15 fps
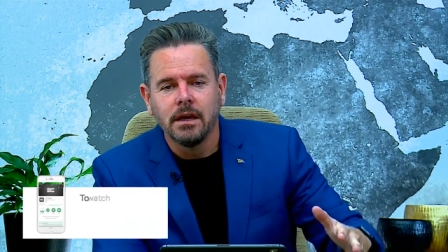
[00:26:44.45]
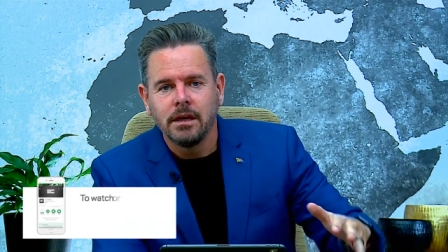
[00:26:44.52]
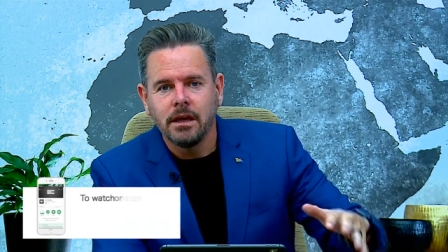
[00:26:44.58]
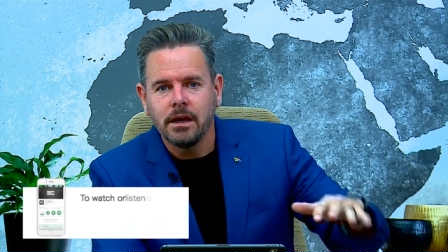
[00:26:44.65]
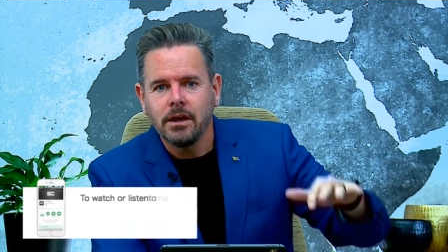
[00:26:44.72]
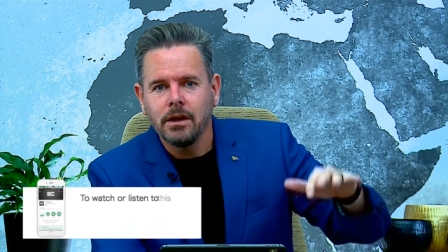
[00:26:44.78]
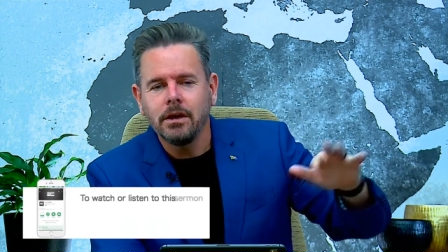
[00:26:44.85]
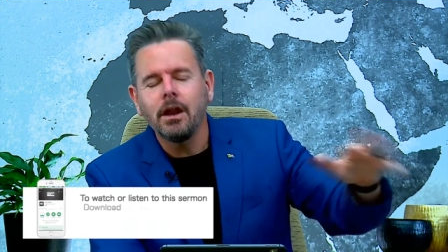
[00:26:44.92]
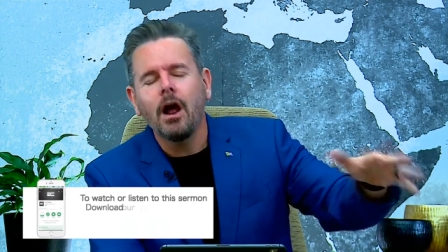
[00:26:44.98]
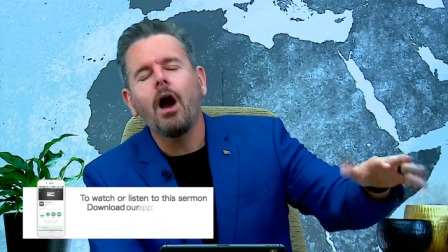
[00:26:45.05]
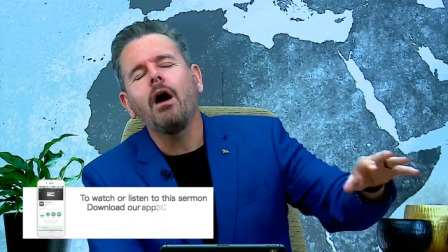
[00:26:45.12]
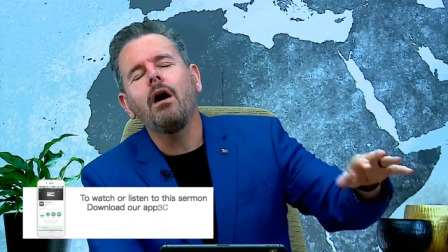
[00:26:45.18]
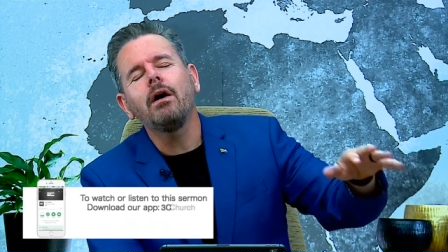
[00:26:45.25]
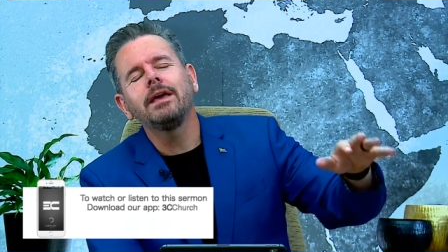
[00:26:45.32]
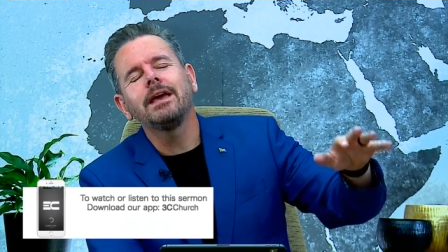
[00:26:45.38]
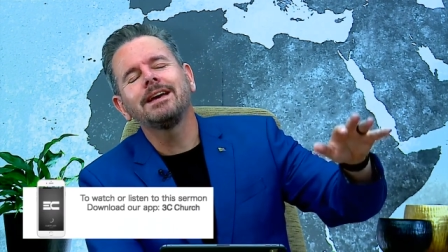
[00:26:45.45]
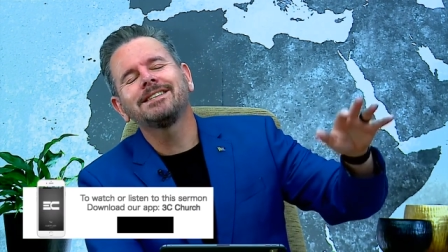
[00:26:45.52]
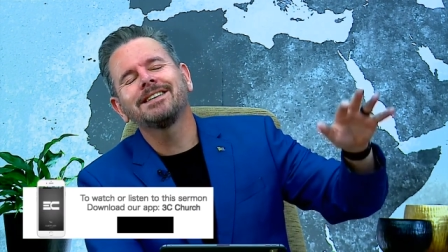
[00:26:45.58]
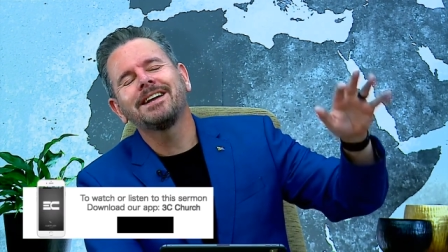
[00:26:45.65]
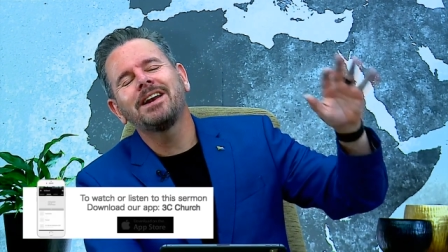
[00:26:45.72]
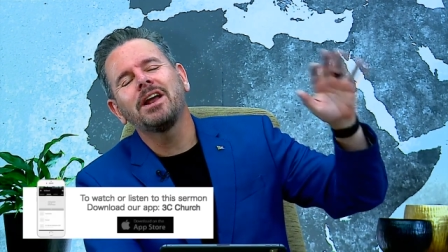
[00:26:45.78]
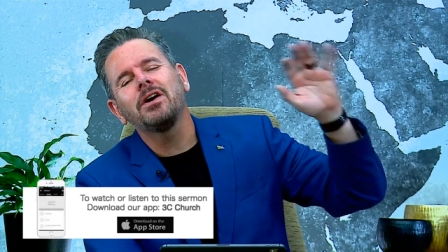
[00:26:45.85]
You, you, you, oh
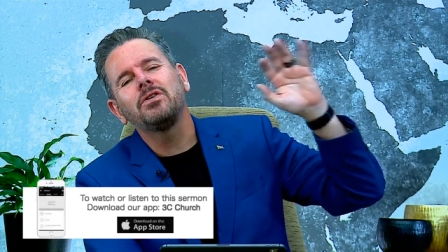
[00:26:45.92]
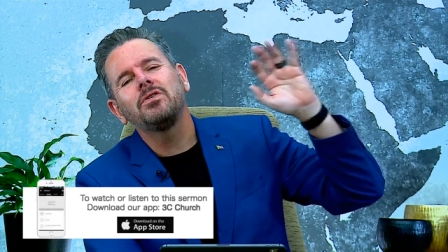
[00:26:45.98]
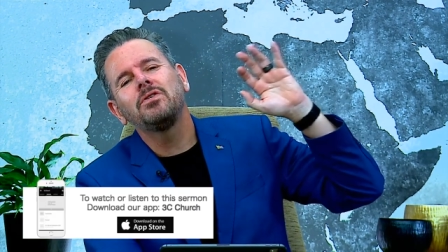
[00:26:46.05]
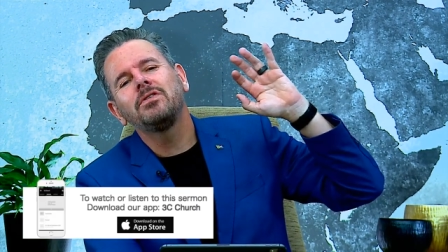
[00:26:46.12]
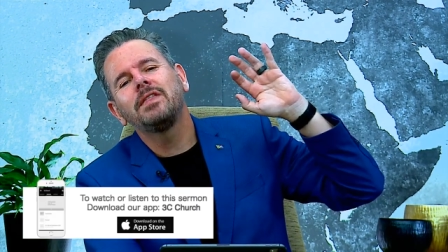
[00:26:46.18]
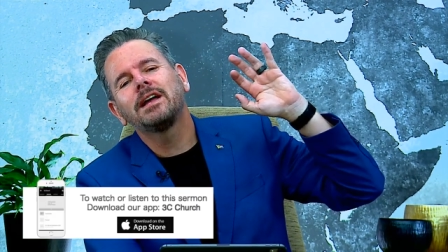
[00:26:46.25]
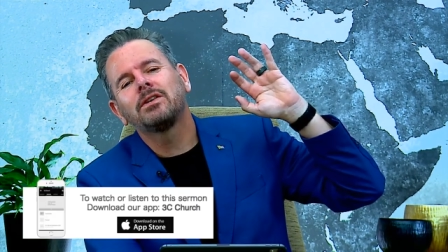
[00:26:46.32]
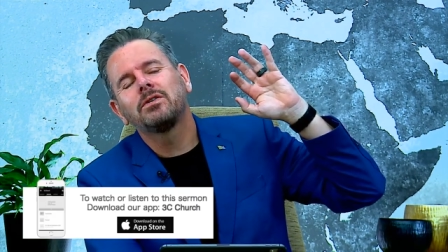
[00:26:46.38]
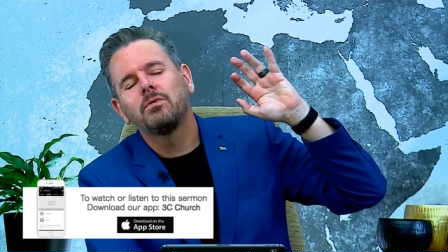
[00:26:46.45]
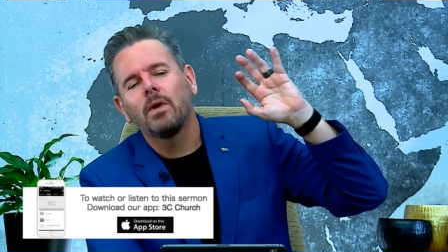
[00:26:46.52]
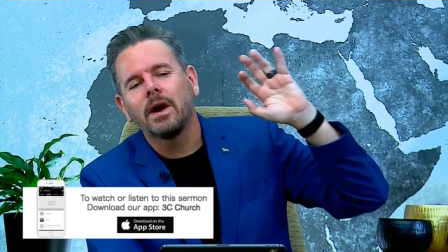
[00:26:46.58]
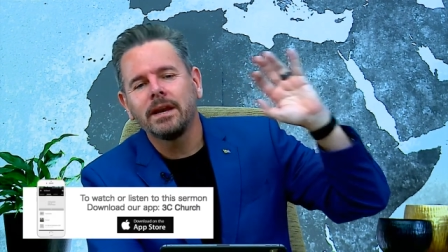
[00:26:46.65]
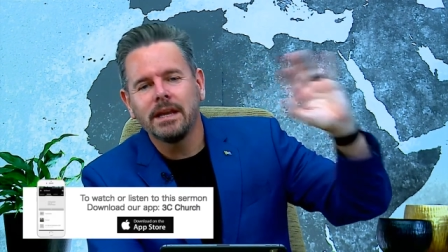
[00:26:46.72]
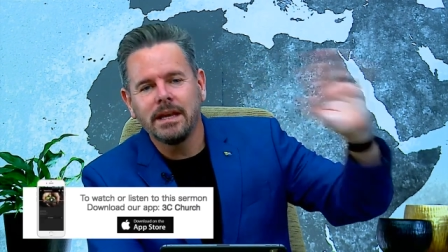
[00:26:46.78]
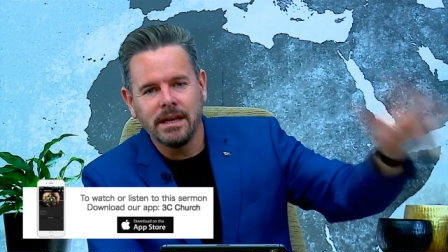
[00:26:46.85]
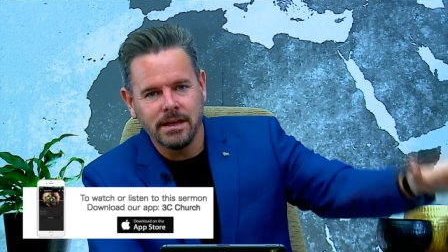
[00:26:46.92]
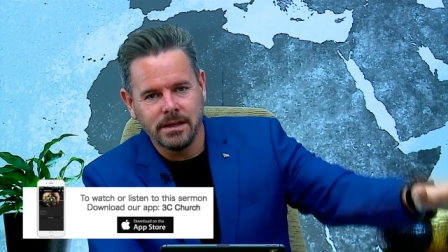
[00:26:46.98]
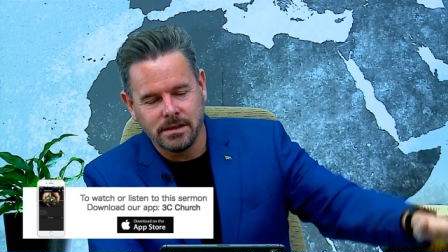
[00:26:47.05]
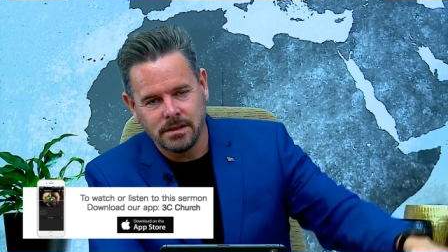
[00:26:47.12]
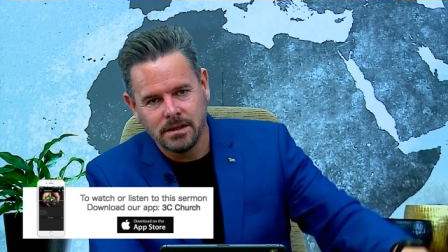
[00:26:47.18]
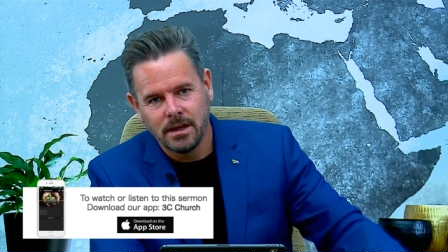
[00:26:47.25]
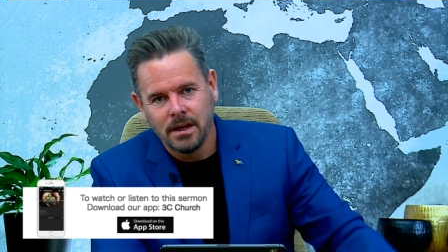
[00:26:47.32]
yes, I know who that one
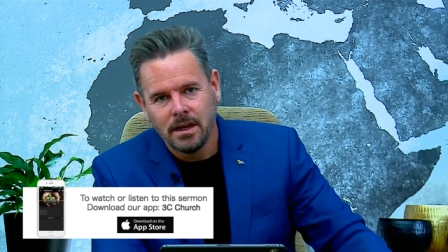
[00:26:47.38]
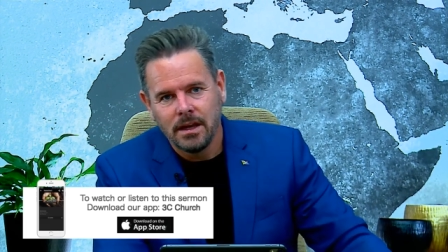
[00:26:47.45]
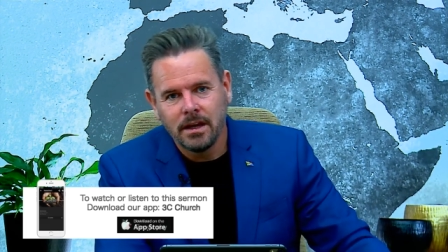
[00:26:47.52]
is.